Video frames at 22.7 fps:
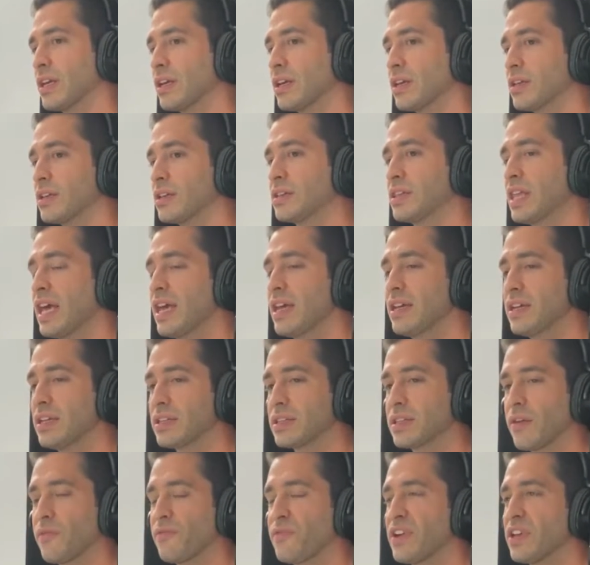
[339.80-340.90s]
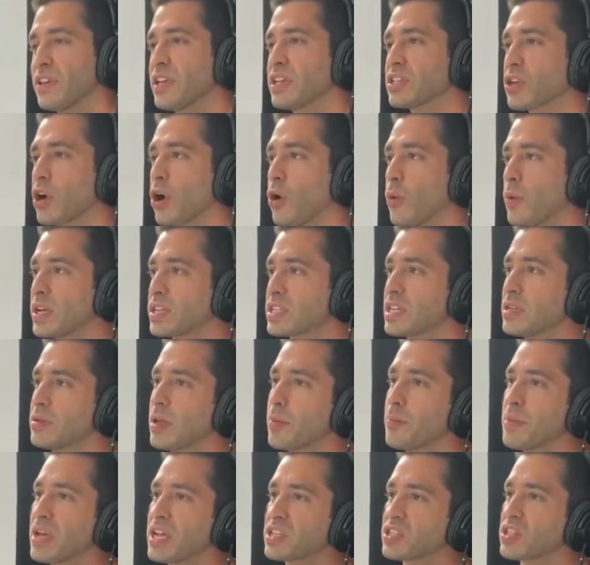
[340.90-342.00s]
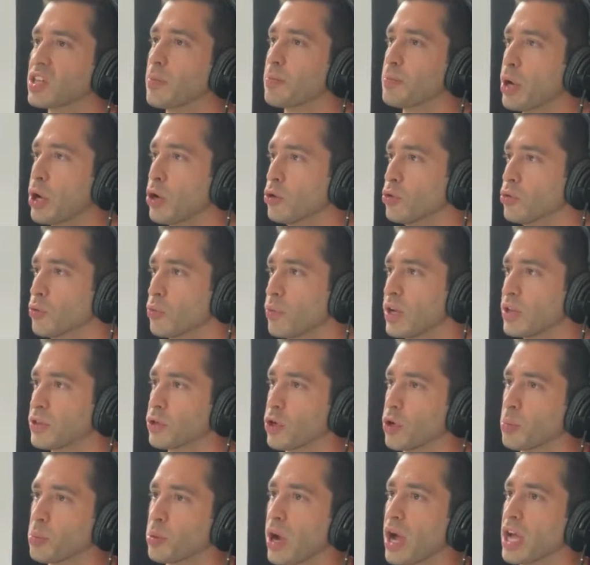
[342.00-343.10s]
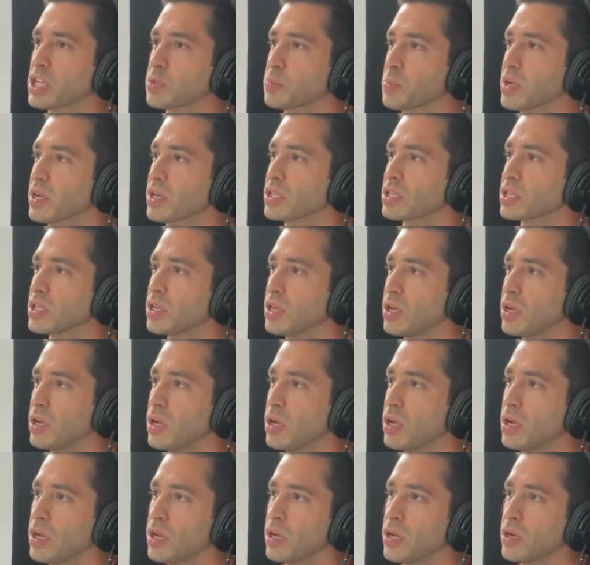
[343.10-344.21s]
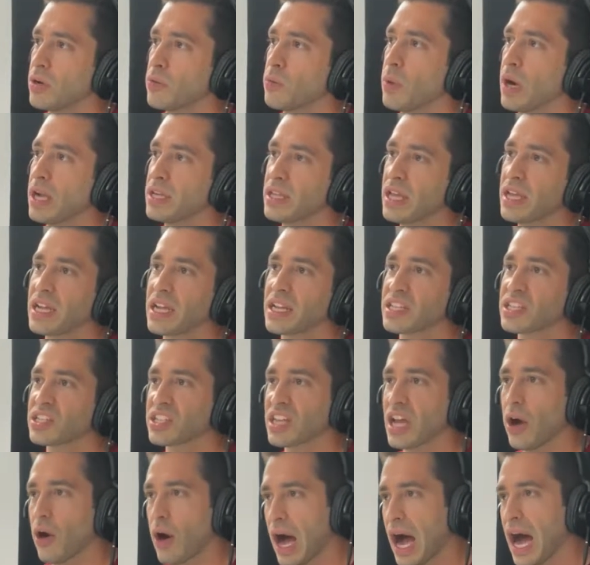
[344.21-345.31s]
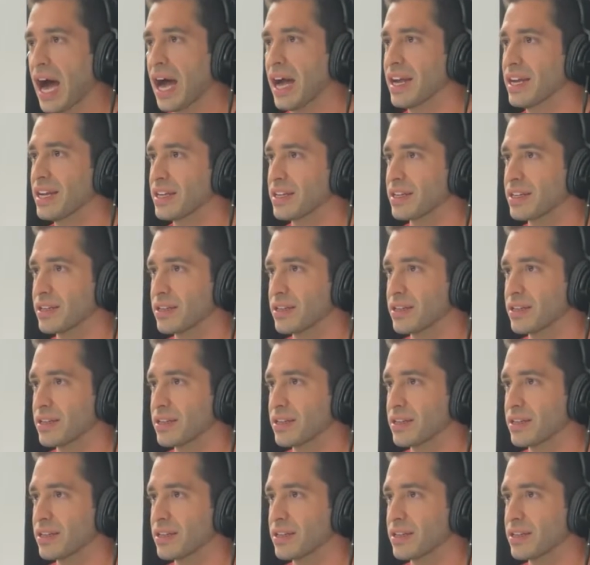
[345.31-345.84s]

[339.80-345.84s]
the Phillies always seem to miss the boat with their prospects when they can sell high.